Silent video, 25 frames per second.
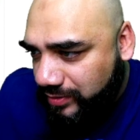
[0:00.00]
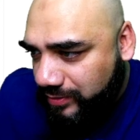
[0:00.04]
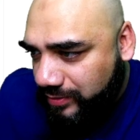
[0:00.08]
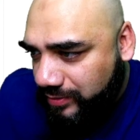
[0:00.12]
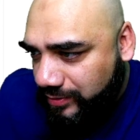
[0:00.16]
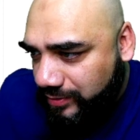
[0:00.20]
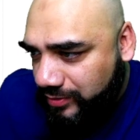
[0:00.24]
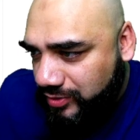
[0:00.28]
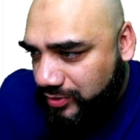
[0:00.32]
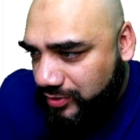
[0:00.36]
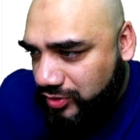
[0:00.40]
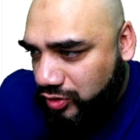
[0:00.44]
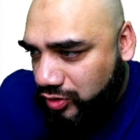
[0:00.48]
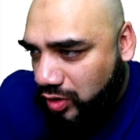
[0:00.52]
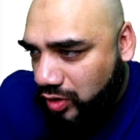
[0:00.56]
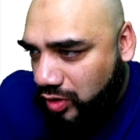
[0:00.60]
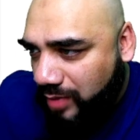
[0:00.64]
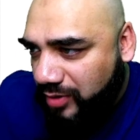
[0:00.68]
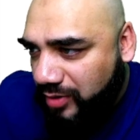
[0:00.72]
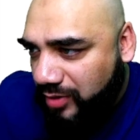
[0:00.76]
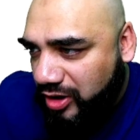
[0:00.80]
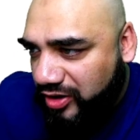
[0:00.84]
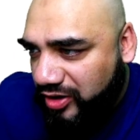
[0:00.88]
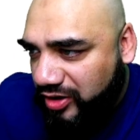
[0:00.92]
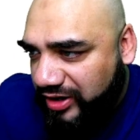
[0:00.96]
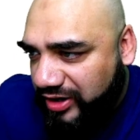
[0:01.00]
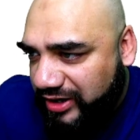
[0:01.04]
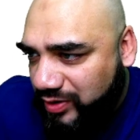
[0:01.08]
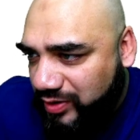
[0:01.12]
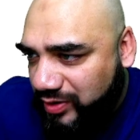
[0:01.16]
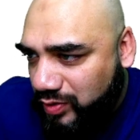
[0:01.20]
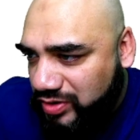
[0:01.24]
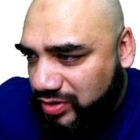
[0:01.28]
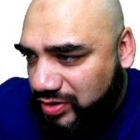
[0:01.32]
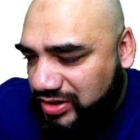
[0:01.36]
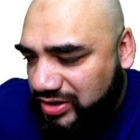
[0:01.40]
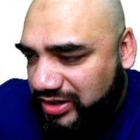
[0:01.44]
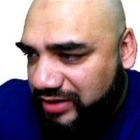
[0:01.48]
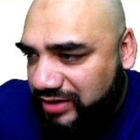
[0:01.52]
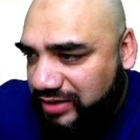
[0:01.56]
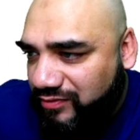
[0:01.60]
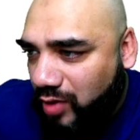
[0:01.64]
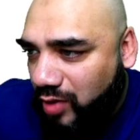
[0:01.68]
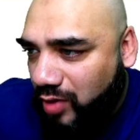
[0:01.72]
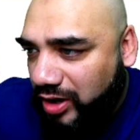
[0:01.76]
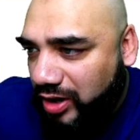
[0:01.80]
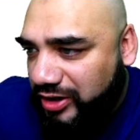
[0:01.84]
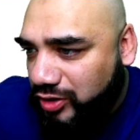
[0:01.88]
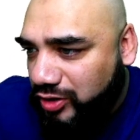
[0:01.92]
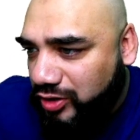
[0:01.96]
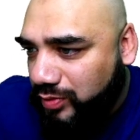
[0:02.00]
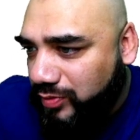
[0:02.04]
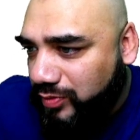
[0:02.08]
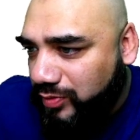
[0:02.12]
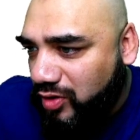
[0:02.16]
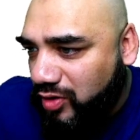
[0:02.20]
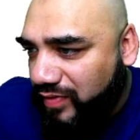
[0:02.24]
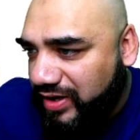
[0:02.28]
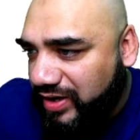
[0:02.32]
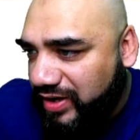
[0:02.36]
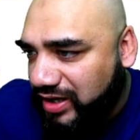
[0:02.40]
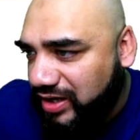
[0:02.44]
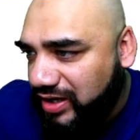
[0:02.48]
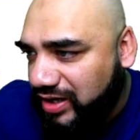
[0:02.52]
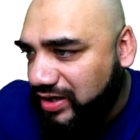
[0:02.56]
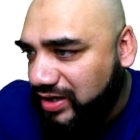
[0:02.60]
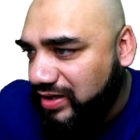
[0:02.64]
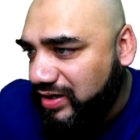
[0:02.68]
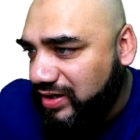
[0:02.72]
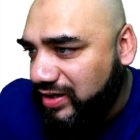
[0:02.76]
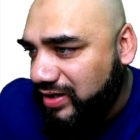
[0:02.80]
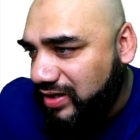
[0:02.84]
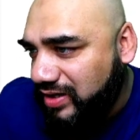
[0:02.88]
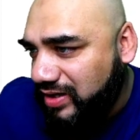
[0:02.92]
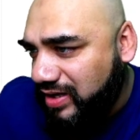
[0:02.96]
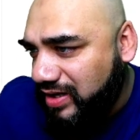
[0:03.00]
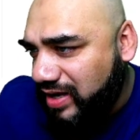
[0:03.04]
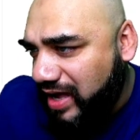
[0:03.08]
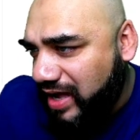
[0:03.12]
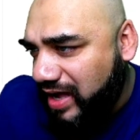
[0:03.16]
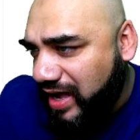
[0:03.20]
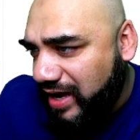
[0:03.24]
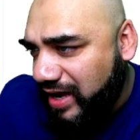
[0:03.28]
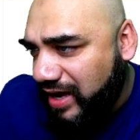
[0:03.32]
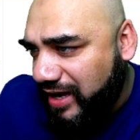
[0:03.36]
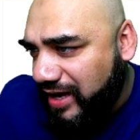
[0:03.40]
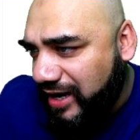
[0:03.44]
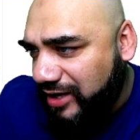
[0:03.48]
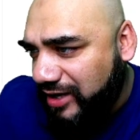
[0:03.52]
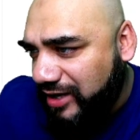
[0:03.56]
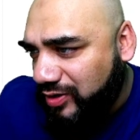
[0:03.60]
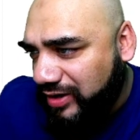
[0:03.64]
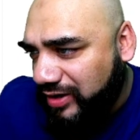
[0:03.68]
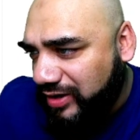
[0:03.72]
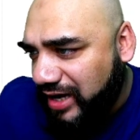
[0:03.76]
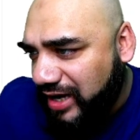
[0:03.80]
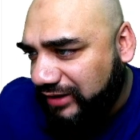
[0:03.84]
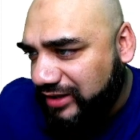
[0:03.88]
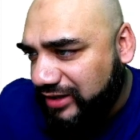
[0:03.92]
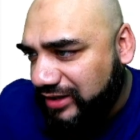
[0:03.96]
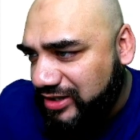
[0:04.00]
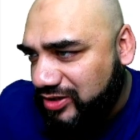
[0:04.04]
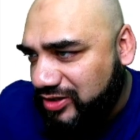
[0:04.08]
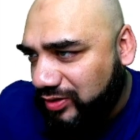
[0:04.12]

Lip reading: So I'm going to reduce the volume over here and look at this.